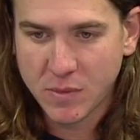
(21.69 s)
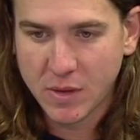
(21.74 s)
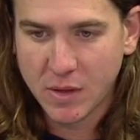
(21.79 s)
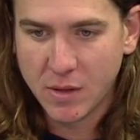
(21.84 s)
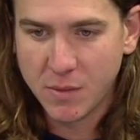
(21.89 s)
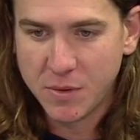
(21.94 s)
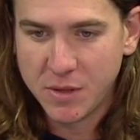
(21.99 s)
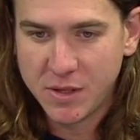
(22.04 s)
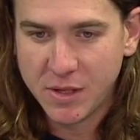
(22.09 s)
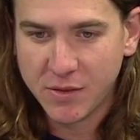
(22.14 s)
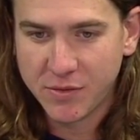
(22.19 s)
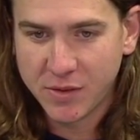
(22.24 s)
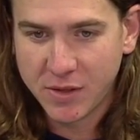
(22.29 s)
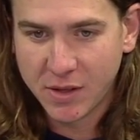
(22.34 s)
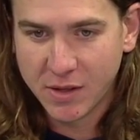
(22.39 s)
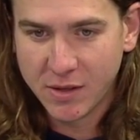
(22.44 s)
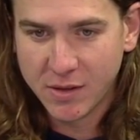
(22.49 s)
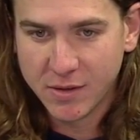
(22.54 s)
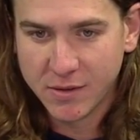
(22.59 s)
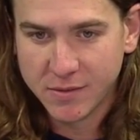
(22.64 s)
I mean,
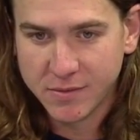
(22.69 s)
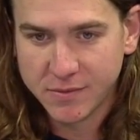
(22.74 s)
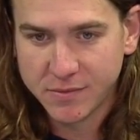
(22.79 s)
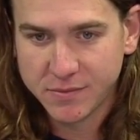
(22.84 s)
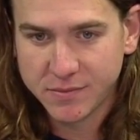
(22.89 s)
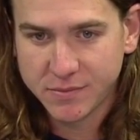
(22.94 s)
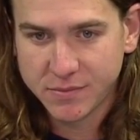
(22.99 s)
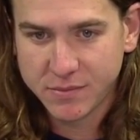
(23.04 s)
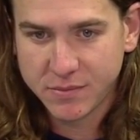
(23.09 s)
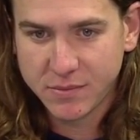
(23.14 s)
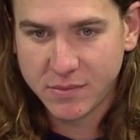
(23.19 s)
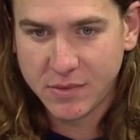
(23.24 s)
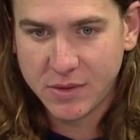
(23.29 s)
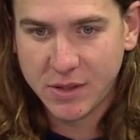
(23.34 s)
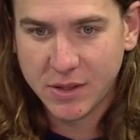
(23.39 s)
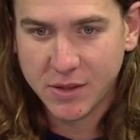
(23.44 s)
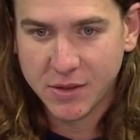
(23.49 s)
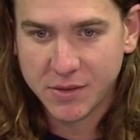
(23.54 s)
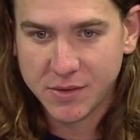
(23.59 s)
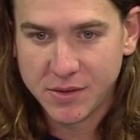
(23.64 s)
definitely gotta, you
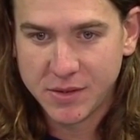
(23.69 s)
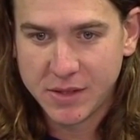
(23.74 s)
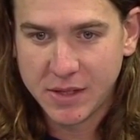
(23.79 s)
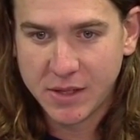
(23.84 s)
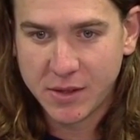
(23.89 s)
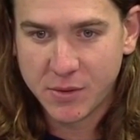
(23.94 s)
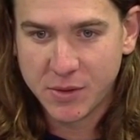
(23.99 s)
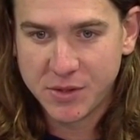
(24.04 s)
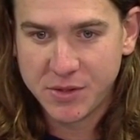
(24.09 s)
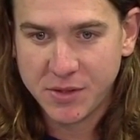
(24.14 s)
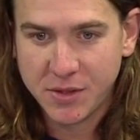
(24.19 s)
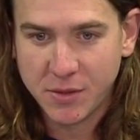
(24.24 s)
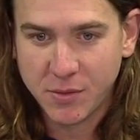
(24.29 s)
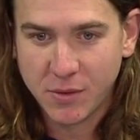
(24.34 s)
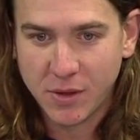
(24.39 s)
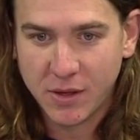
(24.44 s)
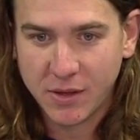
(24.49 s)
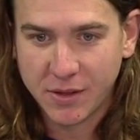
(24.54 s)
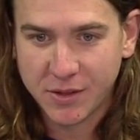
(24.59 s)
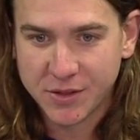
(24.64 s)
know, take what you did
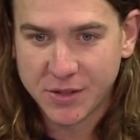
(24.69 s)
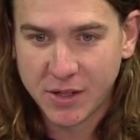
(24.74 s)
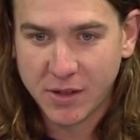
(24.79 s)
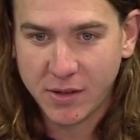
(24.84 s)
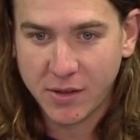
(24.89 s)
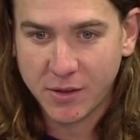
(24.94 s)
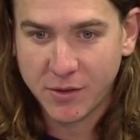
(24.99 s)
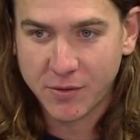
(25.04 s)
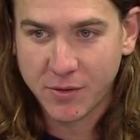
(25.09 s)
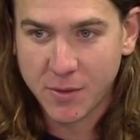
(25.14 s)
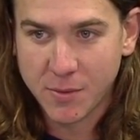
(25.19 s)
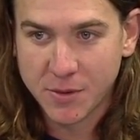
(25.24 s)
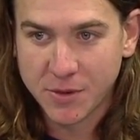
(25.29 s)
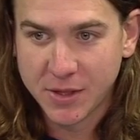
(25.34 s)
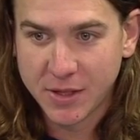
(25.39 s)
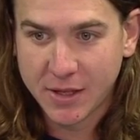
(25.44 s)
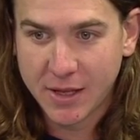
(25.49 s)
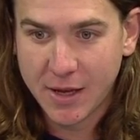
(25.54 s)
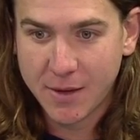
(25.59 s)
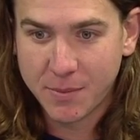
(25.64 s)
wrong and try to learn from it, try
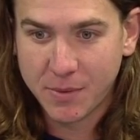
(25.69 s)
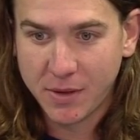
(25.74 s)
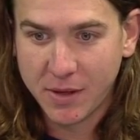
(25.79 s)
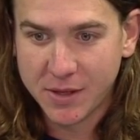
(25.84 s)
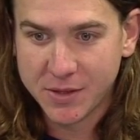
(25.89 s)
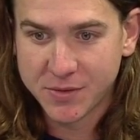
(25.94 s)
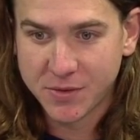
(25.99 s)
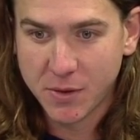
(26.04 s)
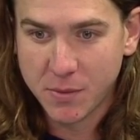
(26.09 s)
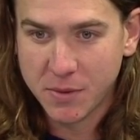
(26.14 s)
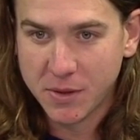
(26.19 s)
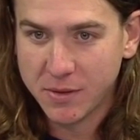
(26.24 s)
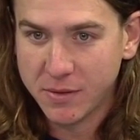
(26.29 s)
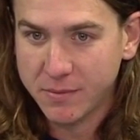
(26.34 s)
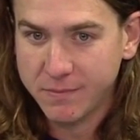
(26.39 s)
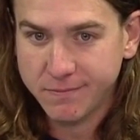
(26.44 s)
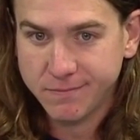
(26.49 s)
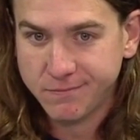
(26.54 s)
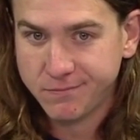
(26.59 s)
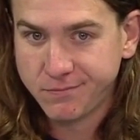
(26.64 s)
to capitalize from it.
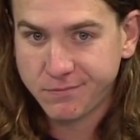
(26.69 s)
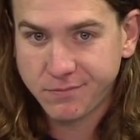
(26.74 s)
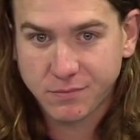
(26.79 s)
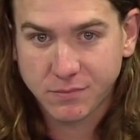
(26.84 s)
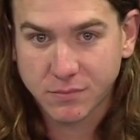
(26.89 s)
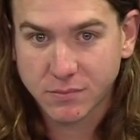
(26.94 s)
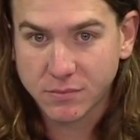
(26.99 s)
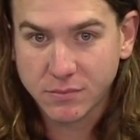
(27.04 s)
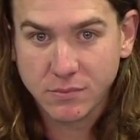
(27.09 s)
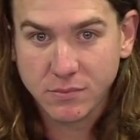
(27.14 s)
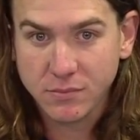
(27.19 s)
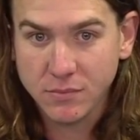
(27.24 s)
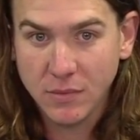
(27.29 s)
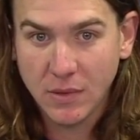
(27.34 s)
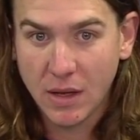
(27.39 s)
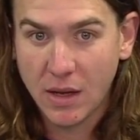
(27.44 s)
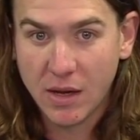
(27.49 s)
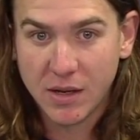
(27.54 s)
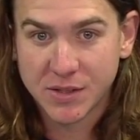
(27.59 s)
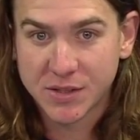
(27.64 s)
And
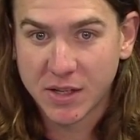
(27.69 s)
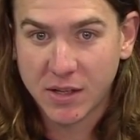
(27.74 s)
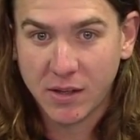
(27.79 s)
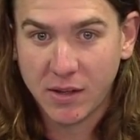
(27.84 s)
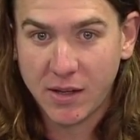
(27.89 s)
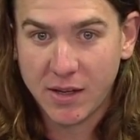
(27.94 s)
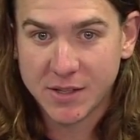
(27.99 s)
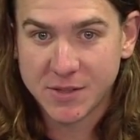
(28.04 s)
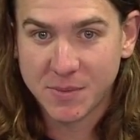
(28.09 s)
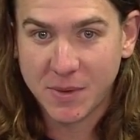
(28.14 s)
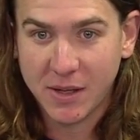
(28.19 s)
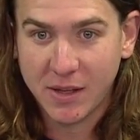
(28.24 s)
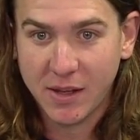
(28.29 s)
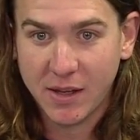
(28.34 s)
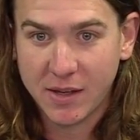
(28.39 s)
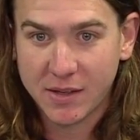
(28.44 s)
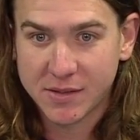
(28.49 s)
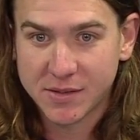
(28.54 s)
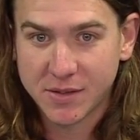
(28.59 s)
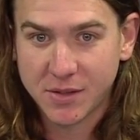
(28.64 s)
I just kind of lost my
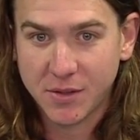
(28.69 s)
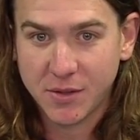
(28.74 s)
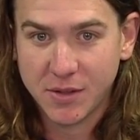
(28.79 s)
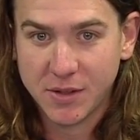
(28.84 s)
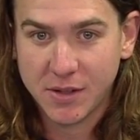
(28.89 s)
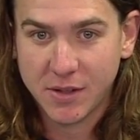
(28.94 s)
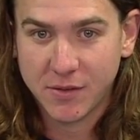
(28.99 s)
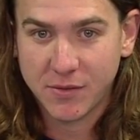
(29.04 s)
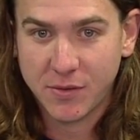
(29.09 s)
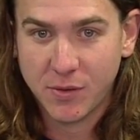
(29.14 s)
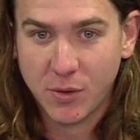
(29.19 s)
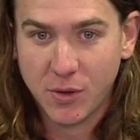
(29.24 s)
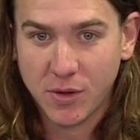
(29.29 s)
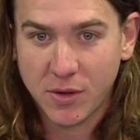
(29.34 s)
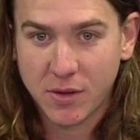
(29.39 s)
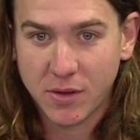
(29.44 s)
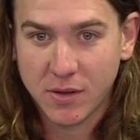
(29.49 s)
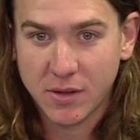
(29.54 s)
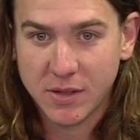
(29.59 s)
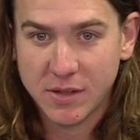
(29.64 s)
legs going in that
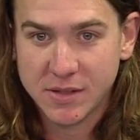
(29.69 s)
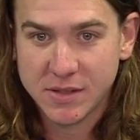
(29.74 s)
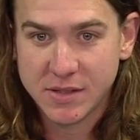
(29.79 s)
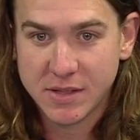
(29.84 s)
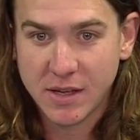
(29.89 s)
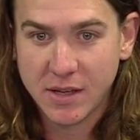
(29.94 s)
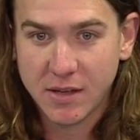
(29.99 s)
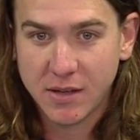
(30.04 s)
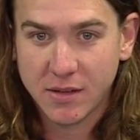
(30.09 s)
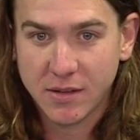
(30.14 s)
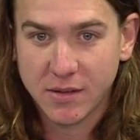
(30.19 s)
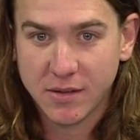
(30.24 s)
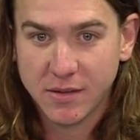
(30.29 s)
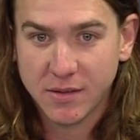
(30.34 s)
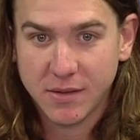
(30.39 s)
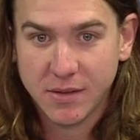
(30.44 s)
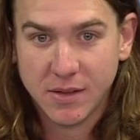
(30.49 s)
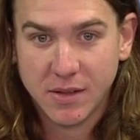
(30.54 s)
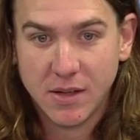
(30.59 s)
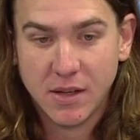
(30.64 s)
fourth and didn't stay
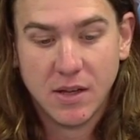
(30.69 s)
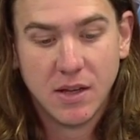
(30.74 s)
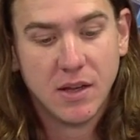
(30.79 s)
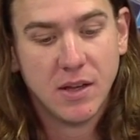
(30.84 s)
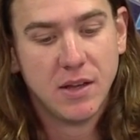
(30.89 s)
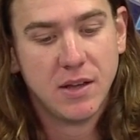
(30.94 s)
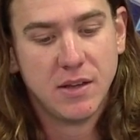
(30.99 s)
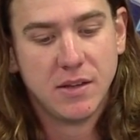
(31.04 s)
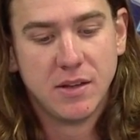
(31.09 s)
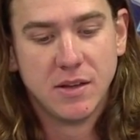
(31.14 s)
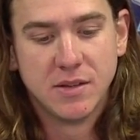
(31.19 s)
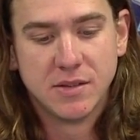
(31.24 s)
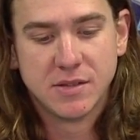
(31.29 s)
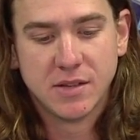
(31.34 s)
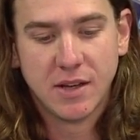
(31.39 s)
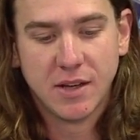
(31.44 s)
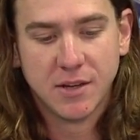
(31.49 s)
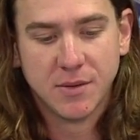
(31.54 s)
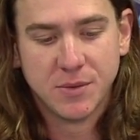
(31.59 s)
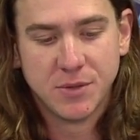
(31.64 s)
in
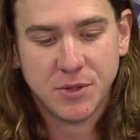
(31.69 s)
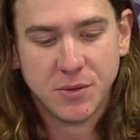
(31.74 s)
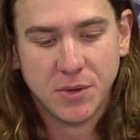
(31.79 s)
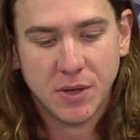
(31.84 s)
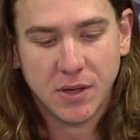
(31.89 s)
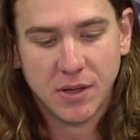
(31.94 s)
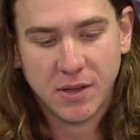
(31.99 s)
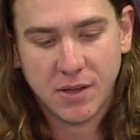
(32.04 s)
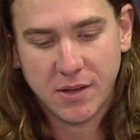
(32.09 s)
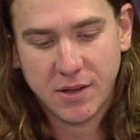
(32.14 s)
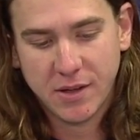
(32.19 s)
them too well.